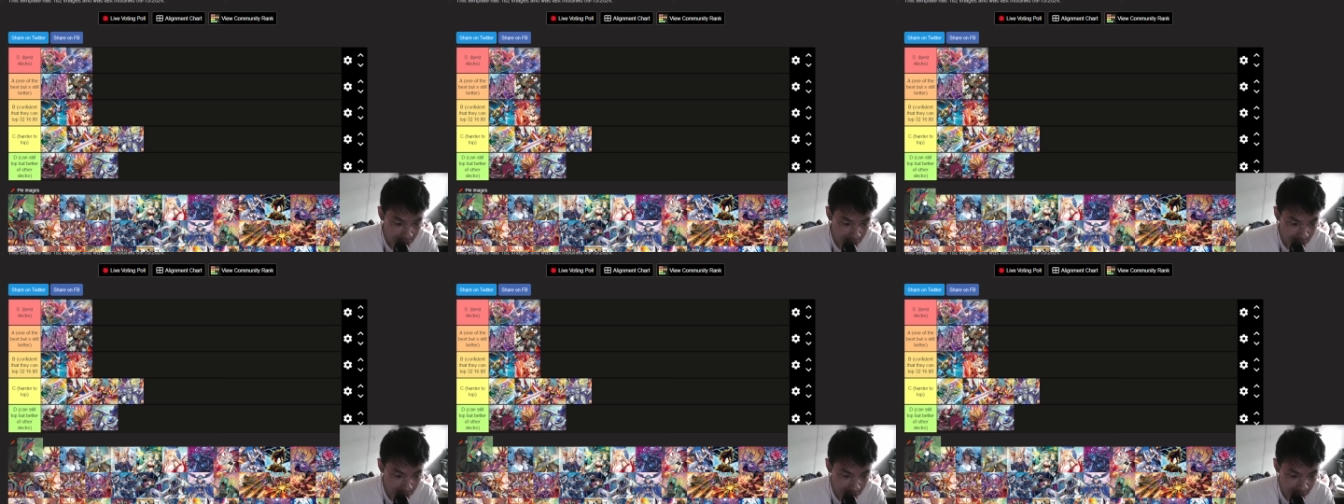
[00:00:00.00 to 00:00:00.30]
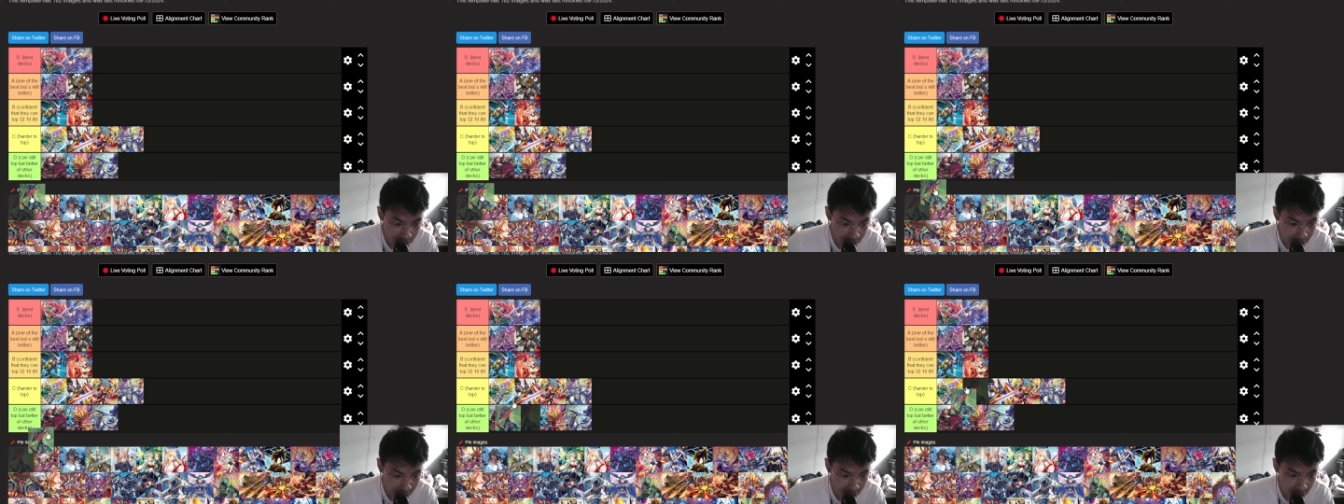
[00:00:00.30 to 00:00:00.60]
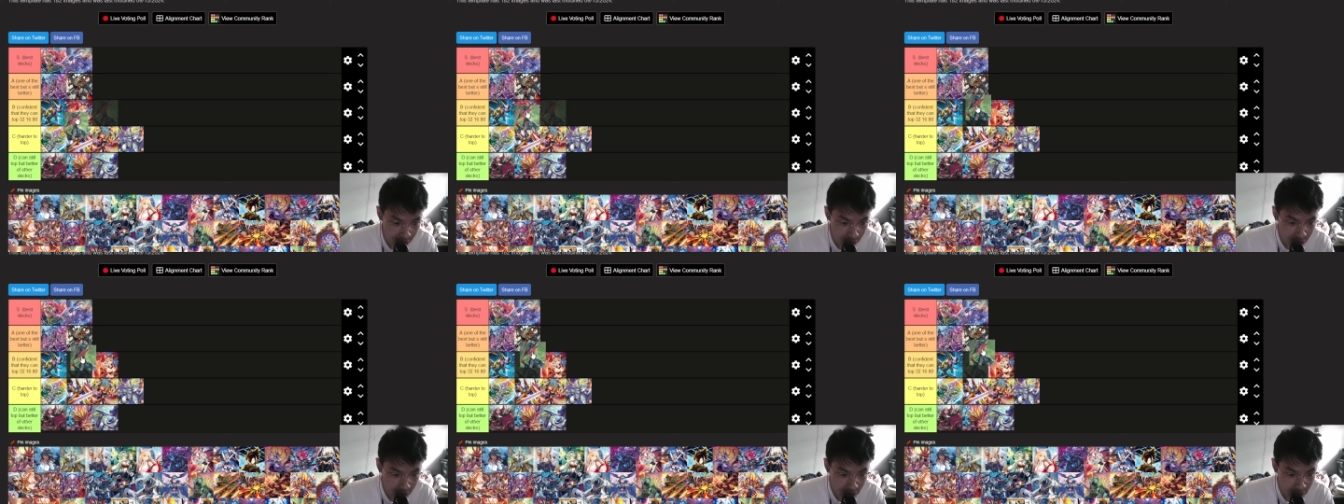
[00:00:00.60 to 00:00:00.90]
Then
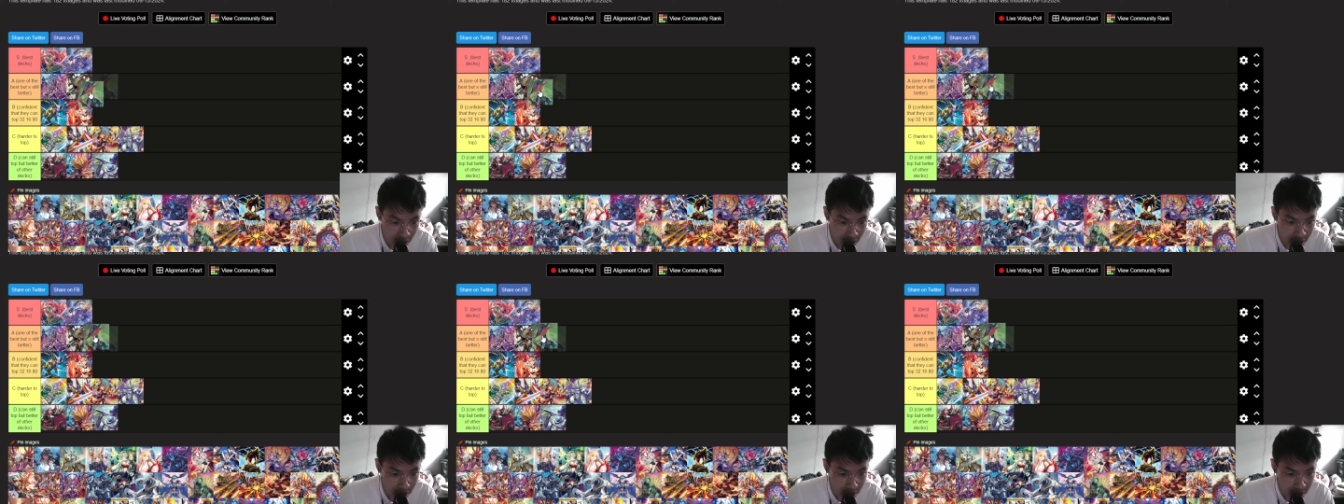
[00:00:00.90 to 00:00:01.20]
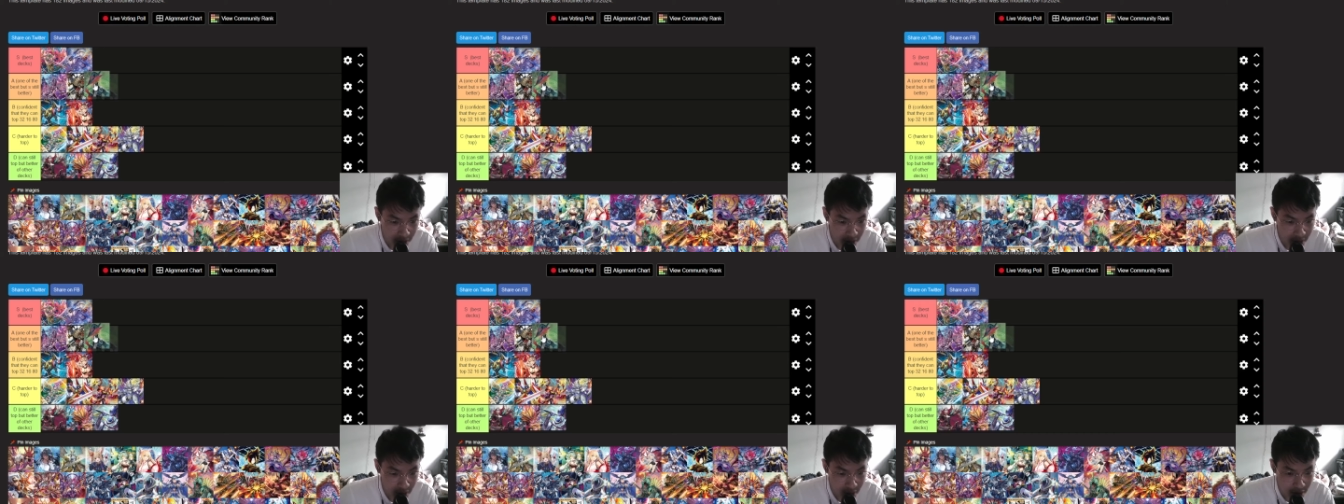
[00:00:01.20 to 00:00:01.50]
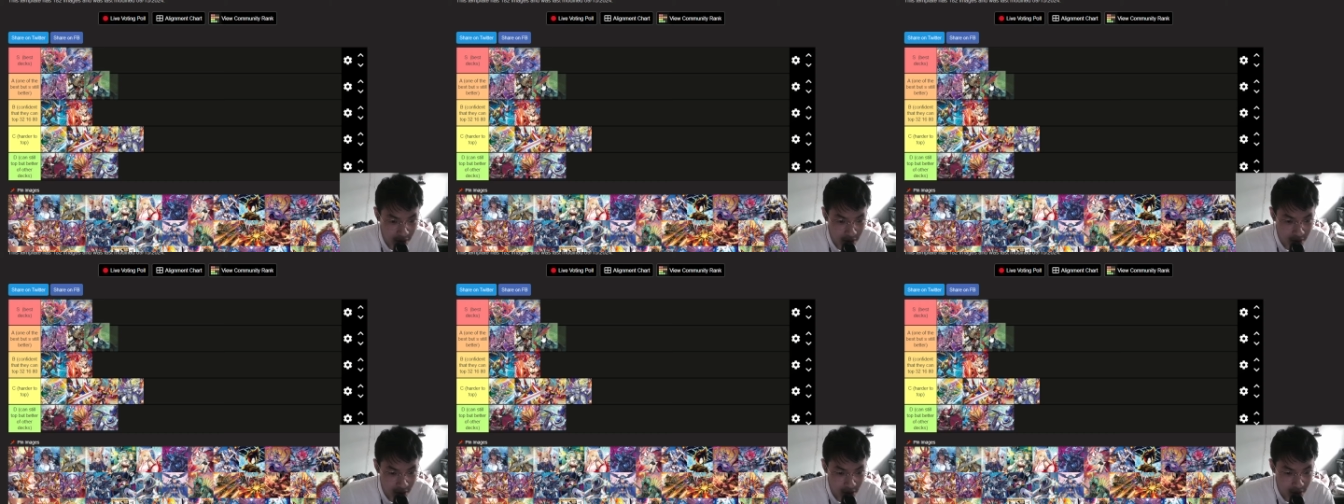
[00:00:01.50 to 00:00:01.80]
Luard, I think
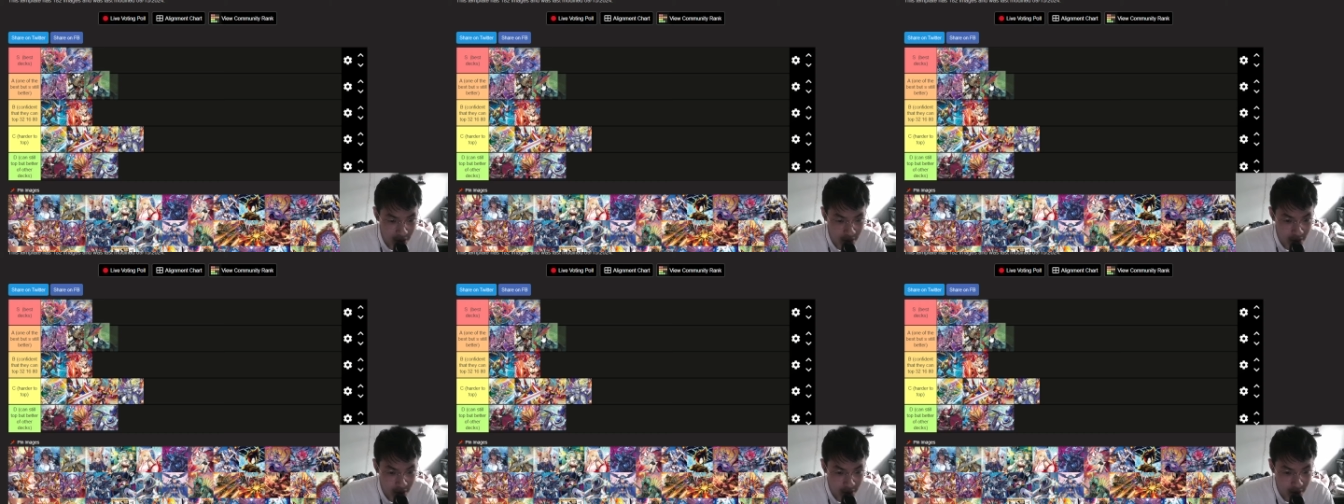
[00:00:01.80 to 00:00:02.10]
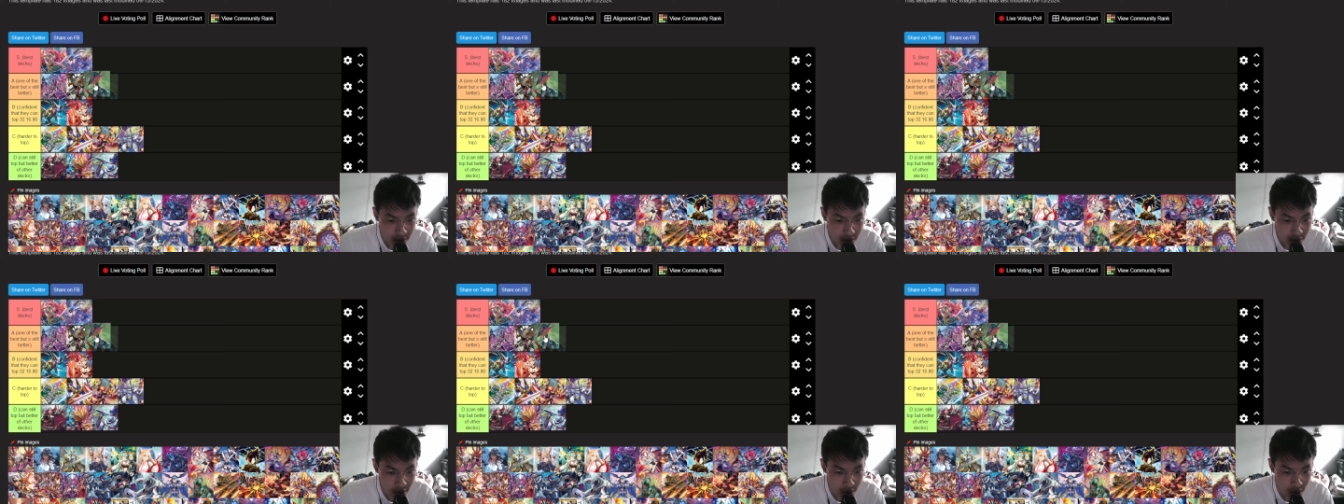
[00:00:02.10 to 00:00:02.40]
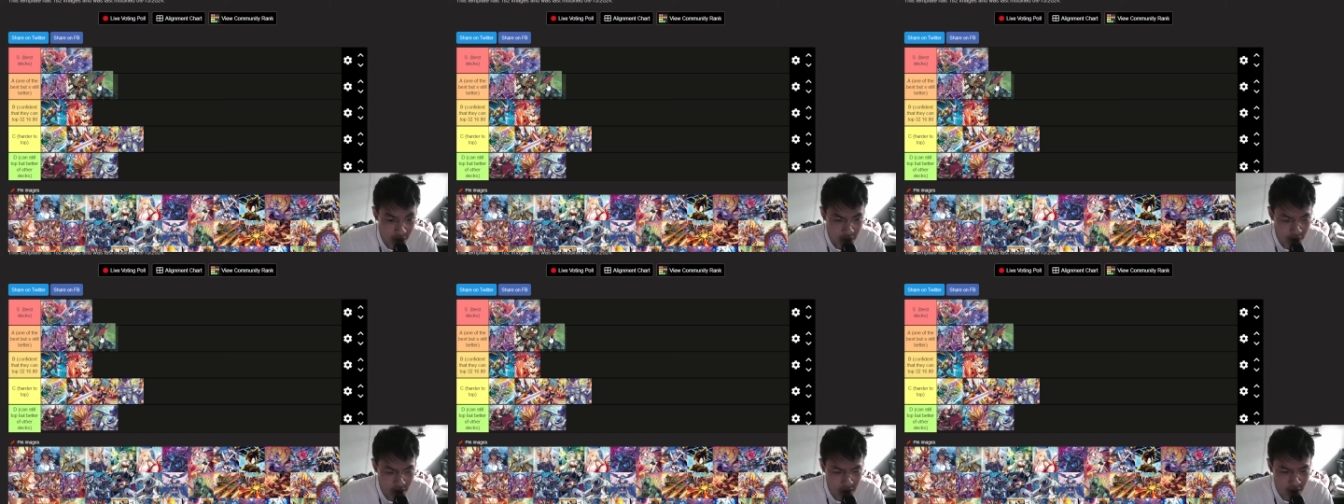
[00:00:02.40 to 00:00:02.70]

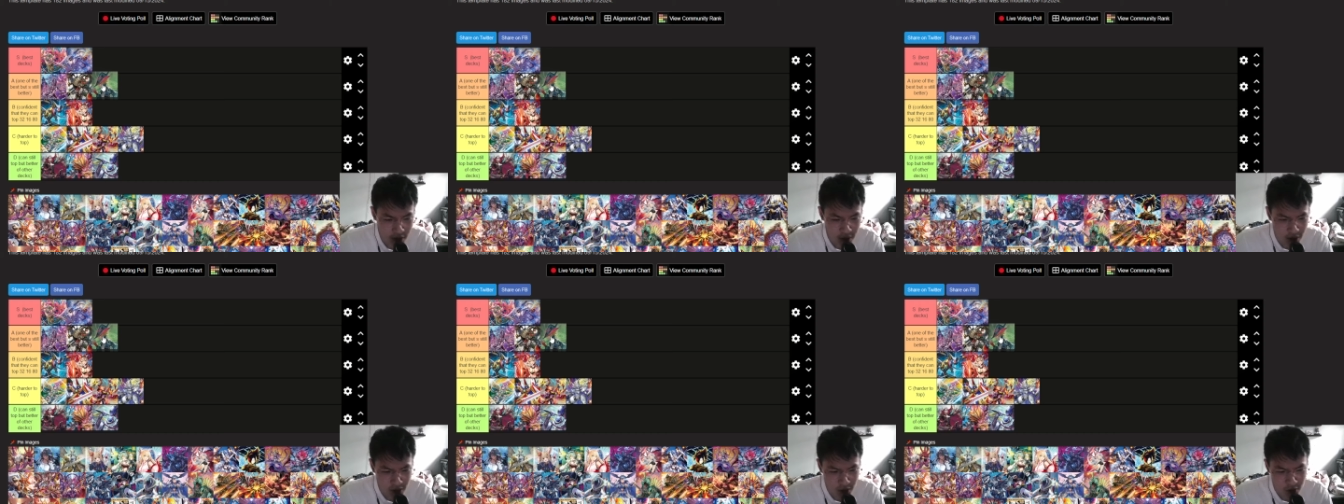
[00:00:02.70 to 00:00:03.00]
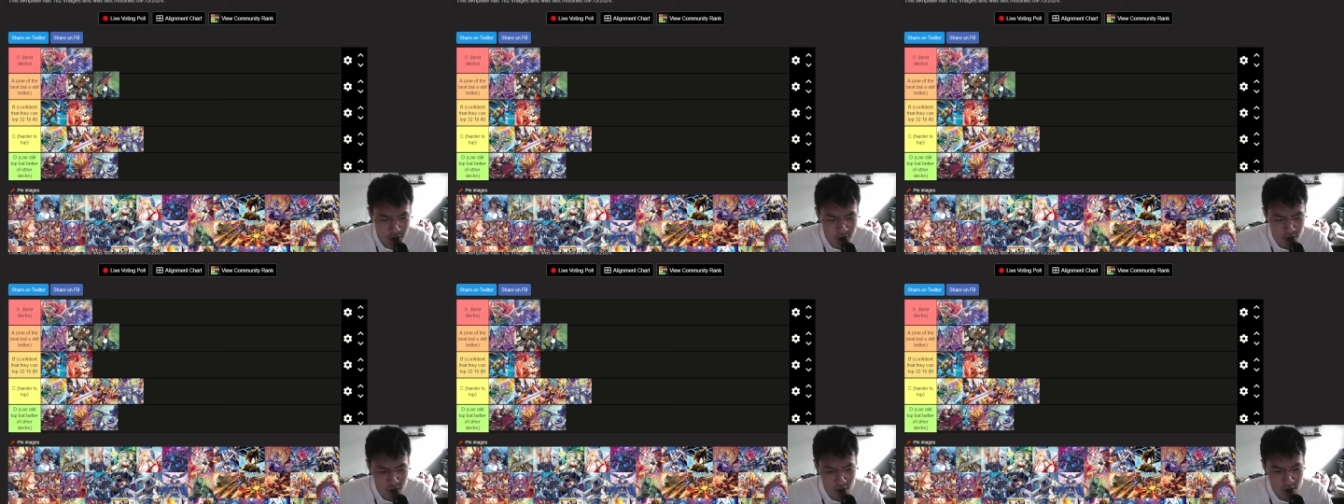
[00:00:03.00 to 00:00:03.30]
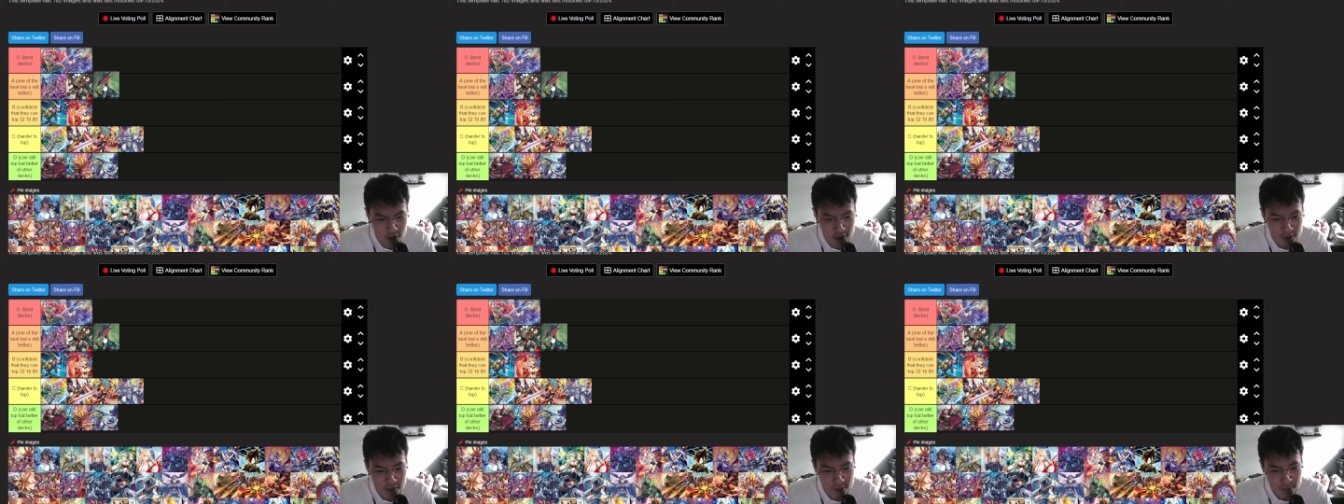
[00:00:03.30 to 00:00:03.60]
Luard is still strong.